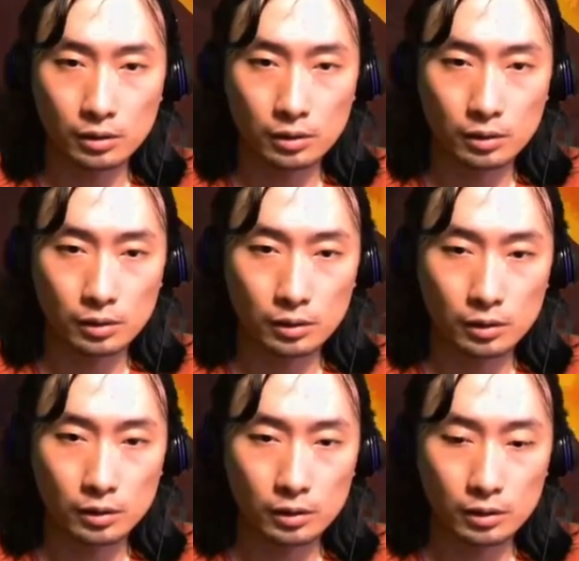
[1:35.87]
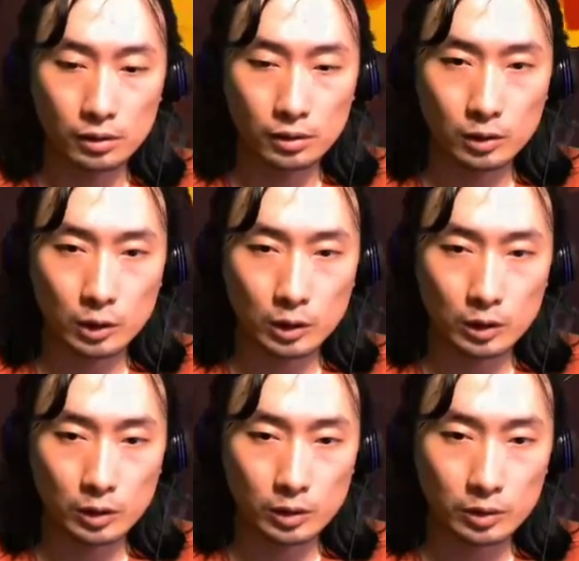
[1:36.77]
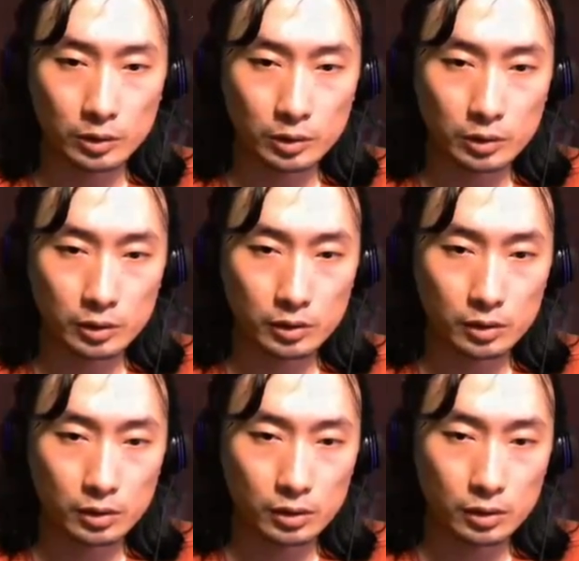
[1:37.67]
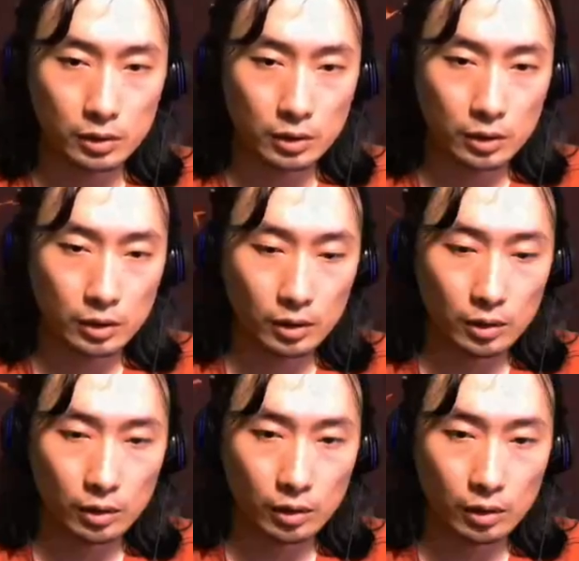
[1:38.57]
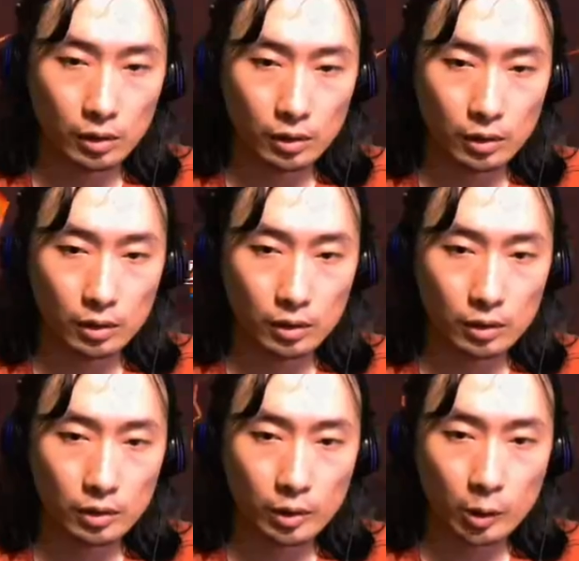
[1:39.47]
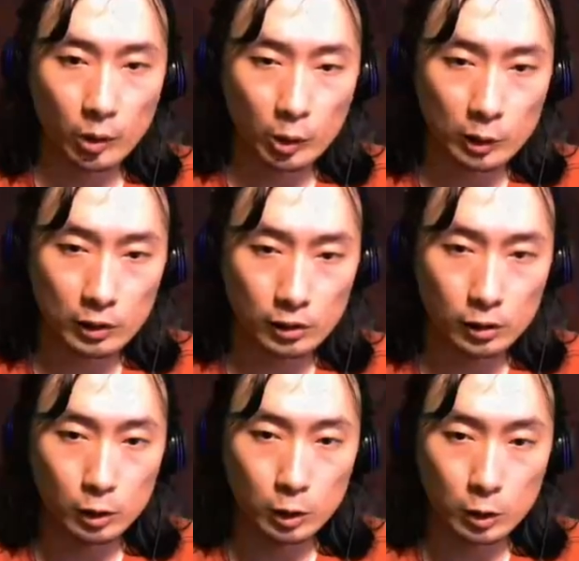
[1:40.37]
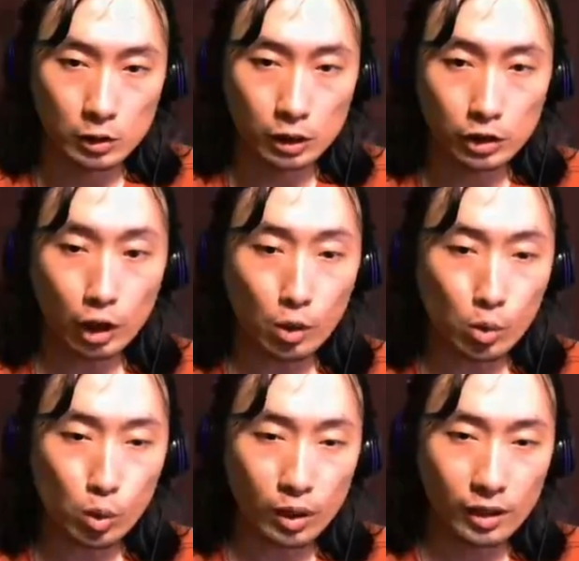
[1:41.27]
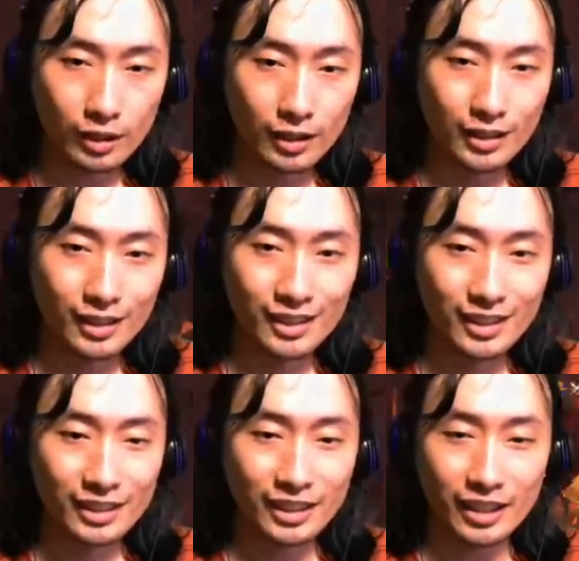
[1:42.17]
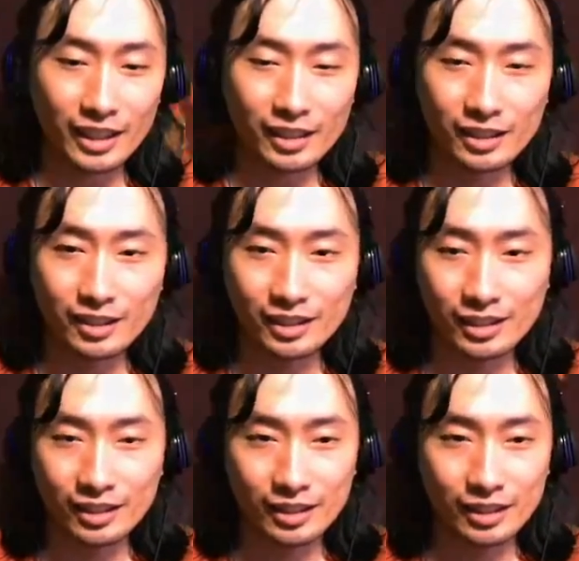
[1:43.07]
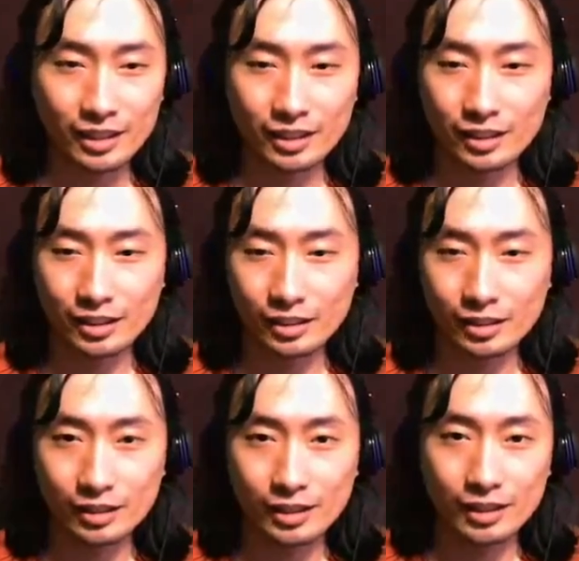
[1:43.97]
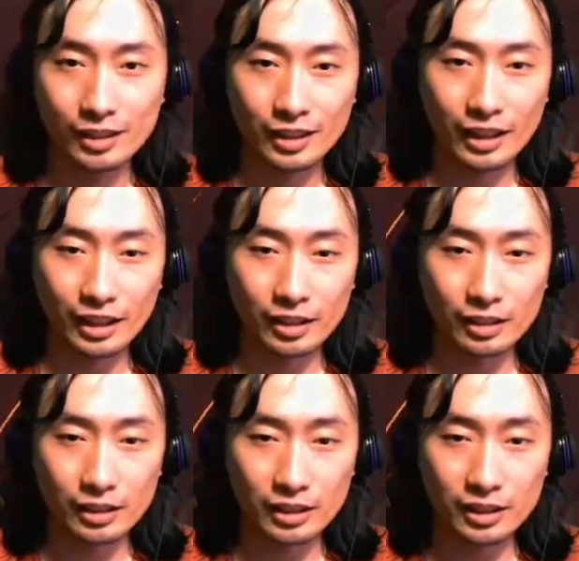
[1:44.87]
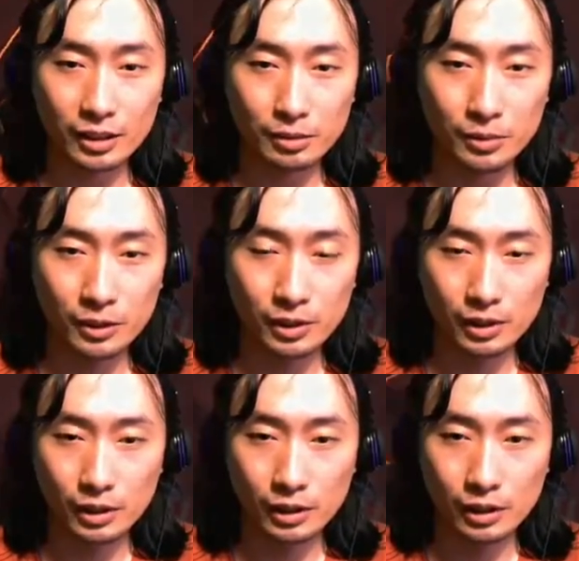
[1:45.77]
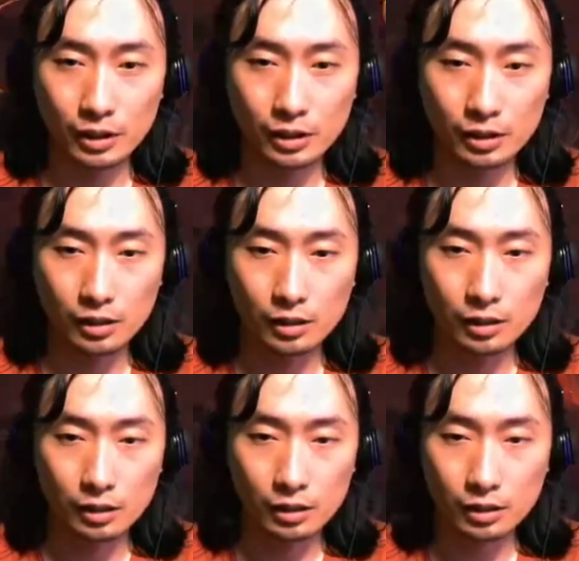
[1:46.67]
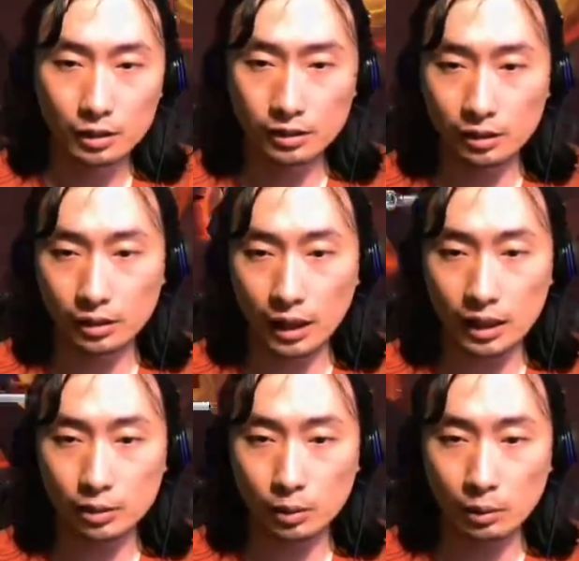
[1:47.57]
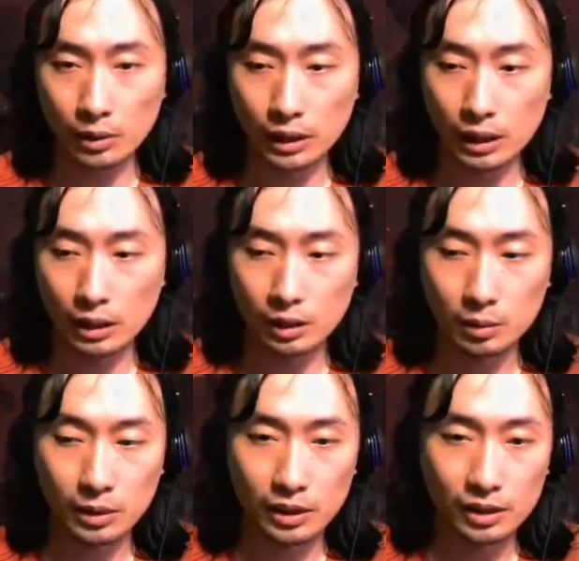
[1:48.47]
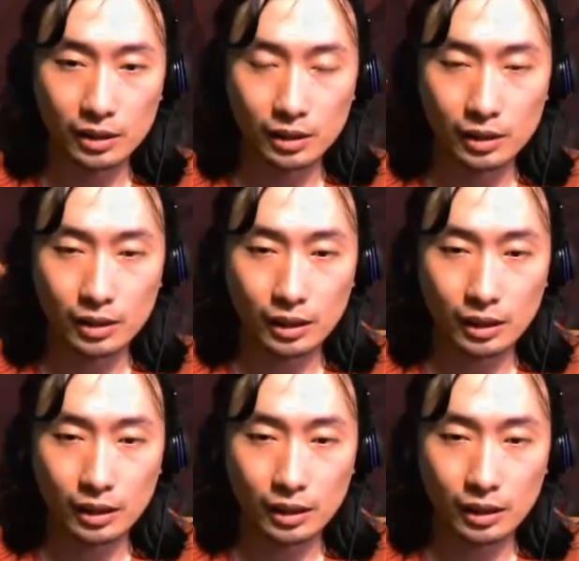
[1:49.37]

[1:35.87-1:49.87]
And for your consumables, use Stew and Healing Potions. Now, in the video, you might occasionally see me play something slightly different than what I just said, and that's because we had to go through a lot of trial and error when we were